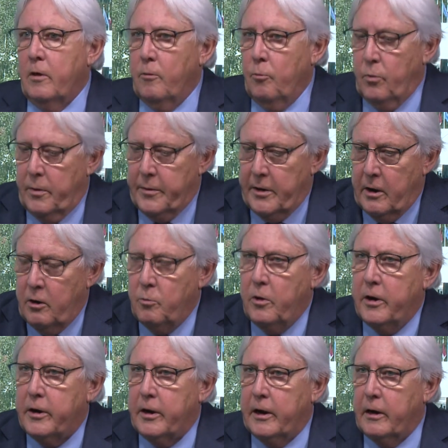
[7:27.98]
women are
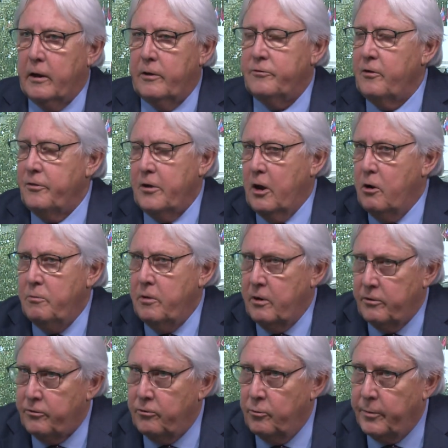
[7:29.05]
working. It's not the only
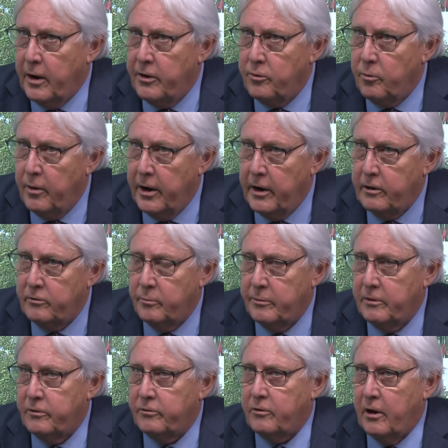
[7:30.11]
issue, by the way, to be
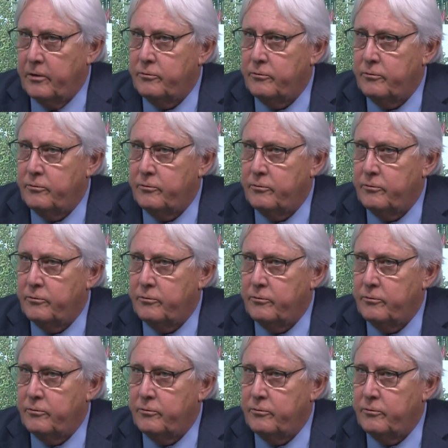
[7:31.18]
discussed.